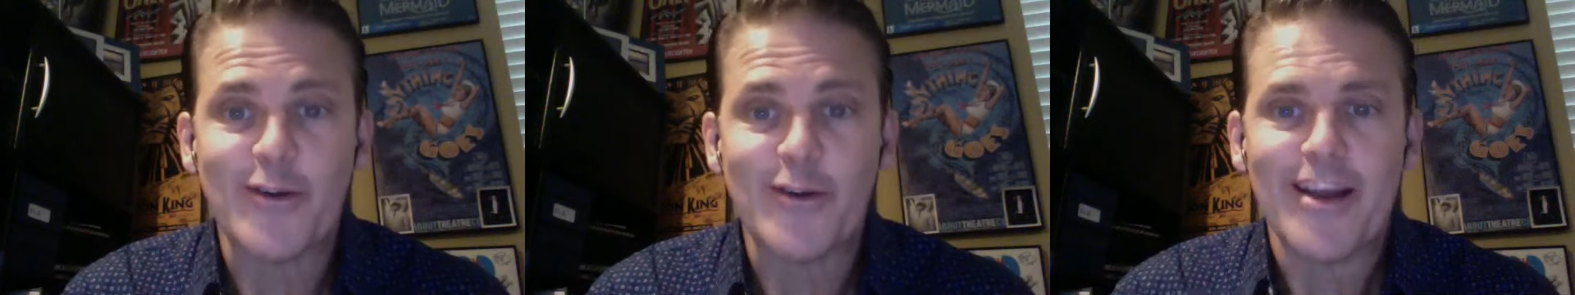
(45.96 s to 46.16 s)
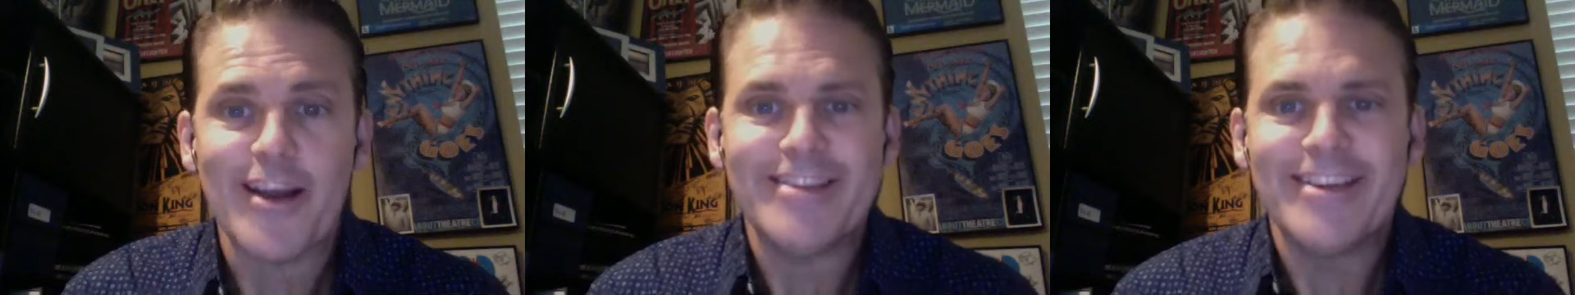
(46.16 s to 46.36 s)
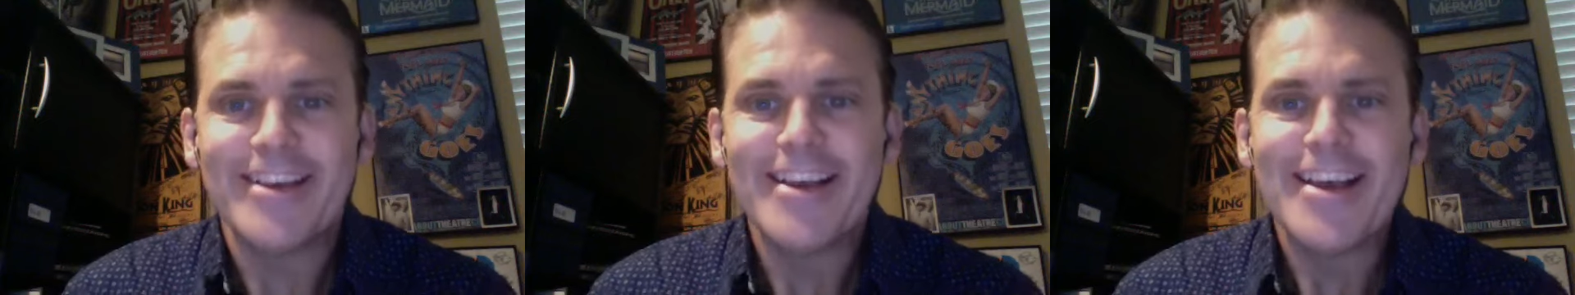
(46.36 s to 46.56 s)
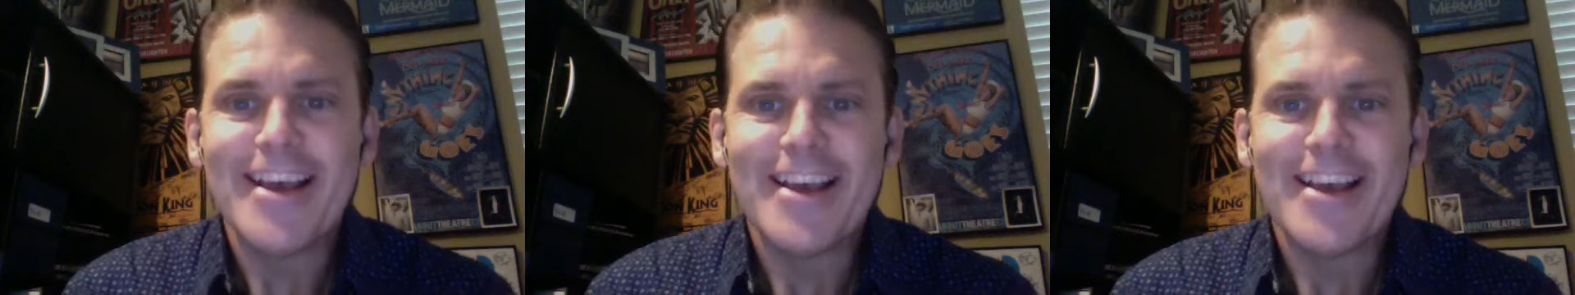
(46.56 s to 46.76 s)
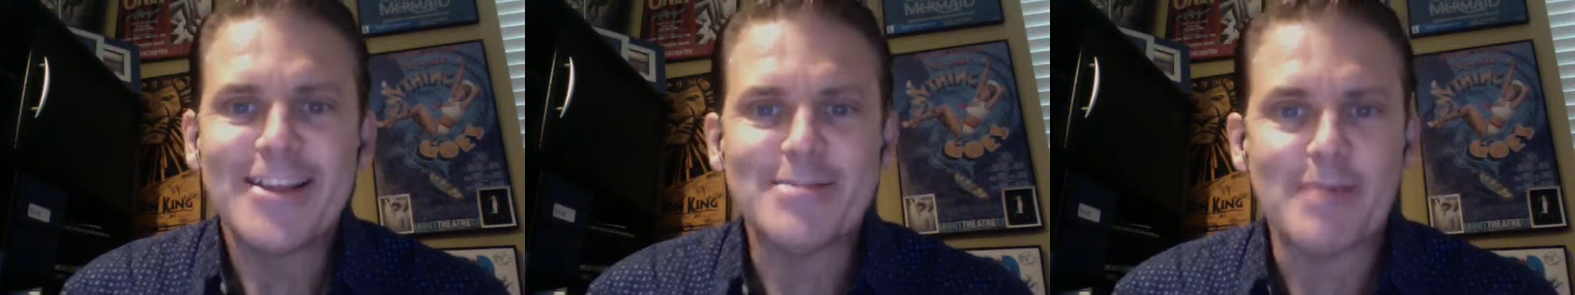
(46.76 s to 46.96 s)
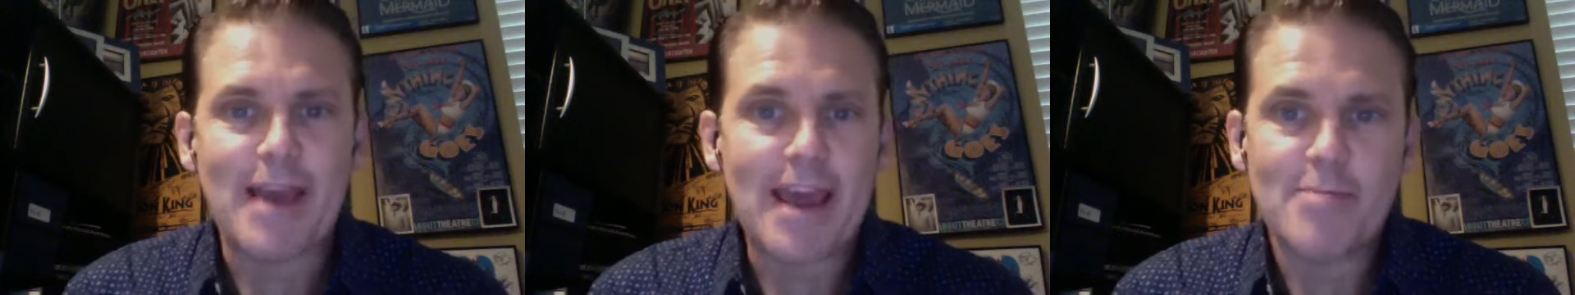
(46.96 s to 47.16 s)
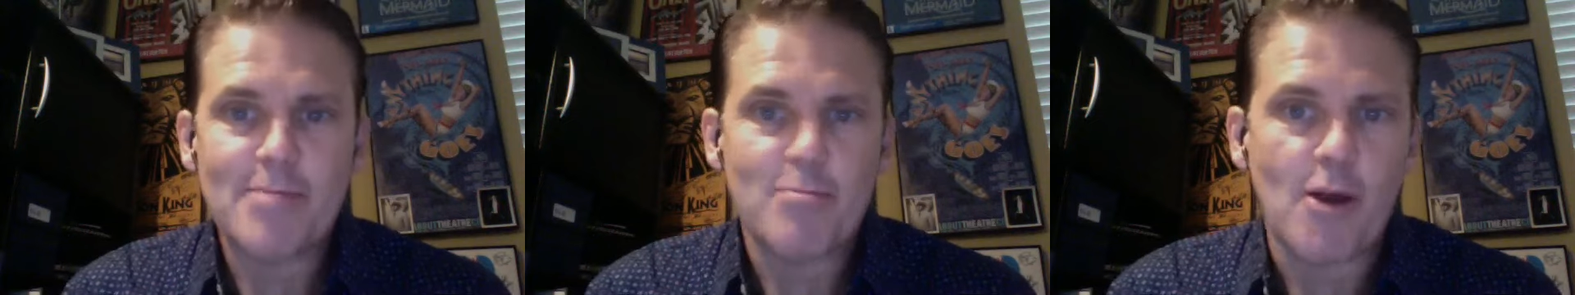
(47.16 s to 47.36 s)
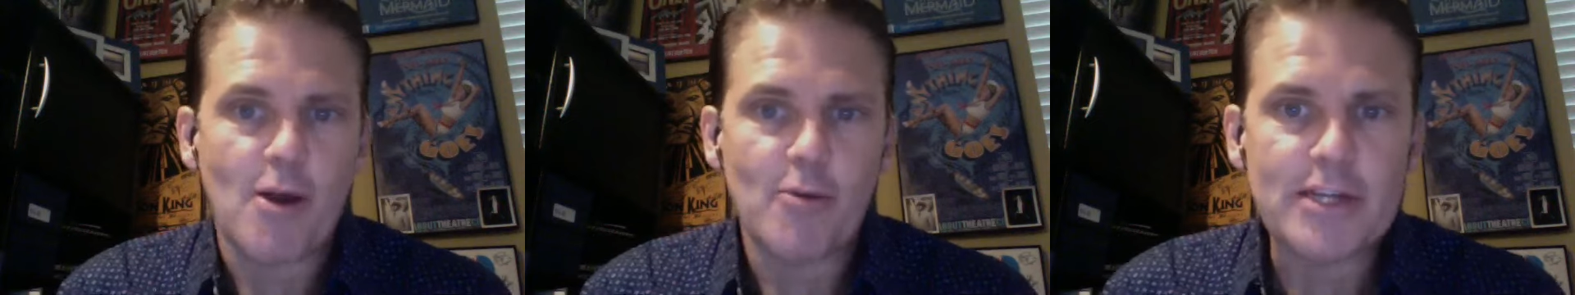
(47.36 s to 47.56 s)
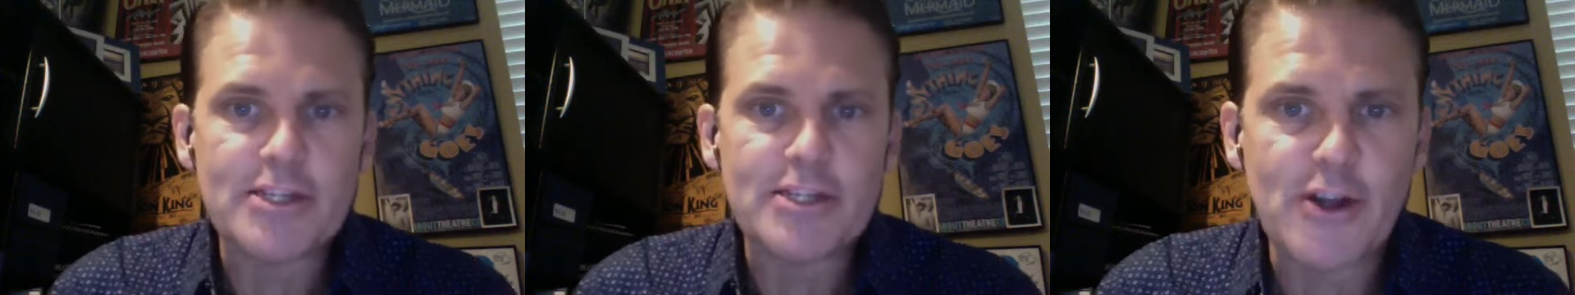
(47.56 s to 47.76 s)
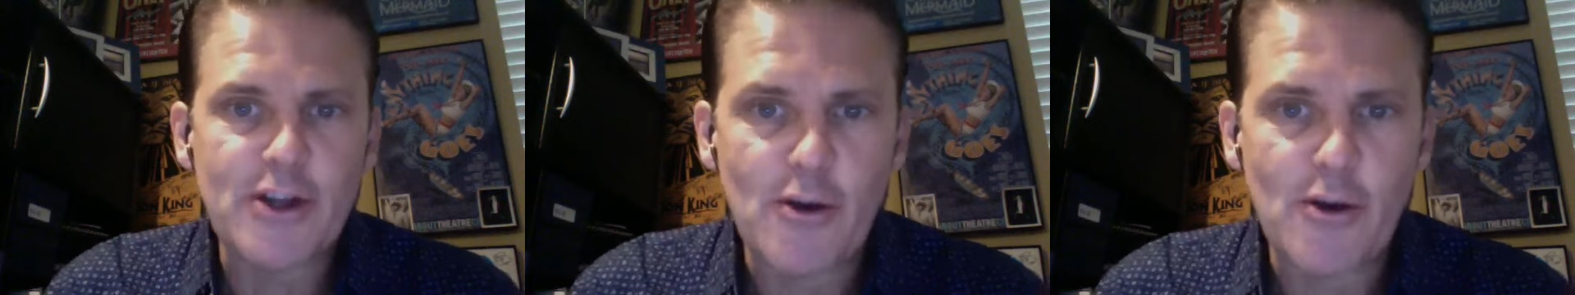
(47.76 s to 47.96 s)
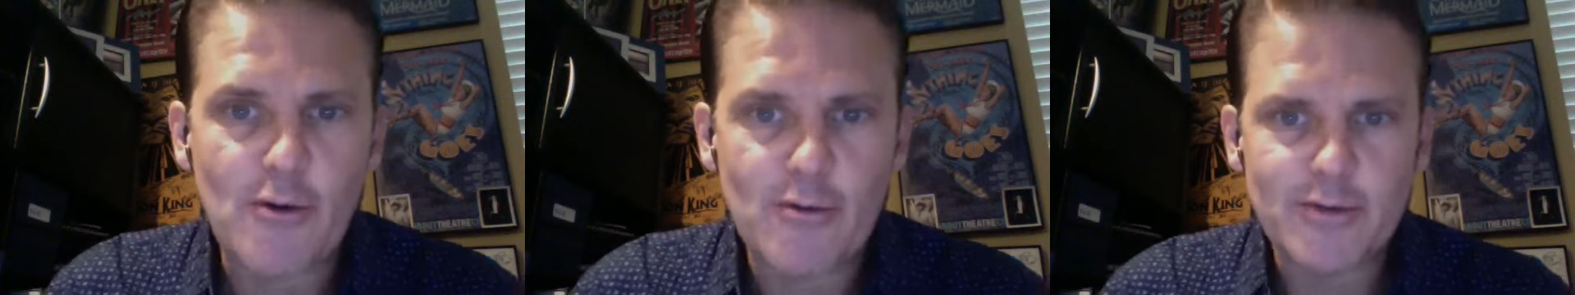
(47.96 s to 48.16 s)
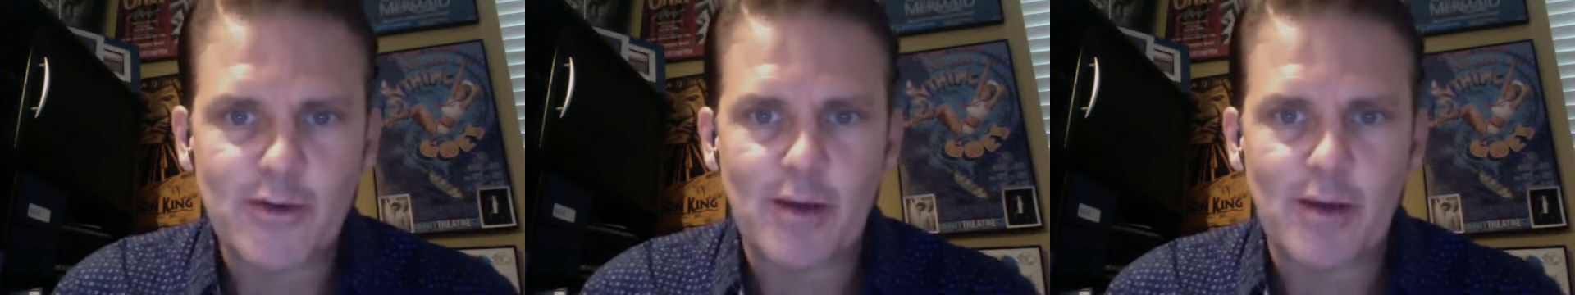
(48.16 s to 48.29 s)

great. It's my eighth Broadway show,